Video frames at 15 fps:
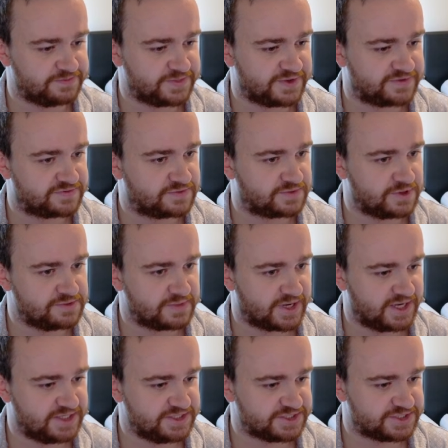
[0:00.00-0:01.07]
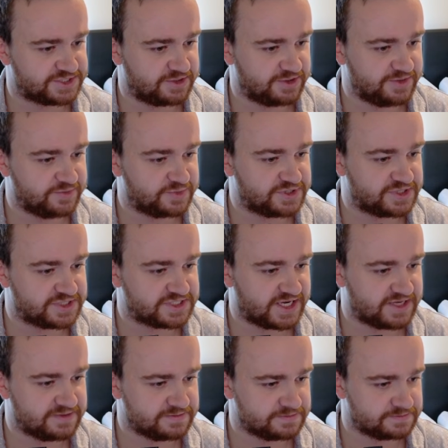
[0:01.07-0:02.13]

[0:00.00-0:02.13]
I don't hate starting with the 10.